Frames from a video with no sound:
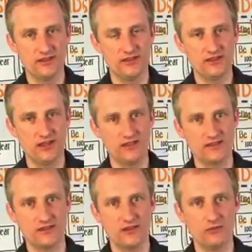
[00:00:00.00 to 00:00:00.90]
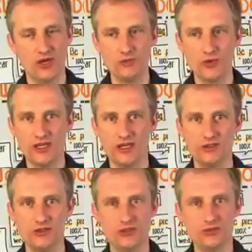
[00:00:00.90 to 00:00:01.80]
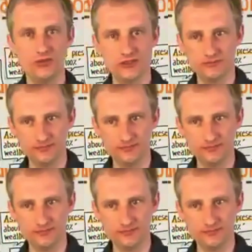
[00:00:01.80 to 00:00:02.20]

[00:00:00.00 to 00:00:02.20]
that's one way I could do it.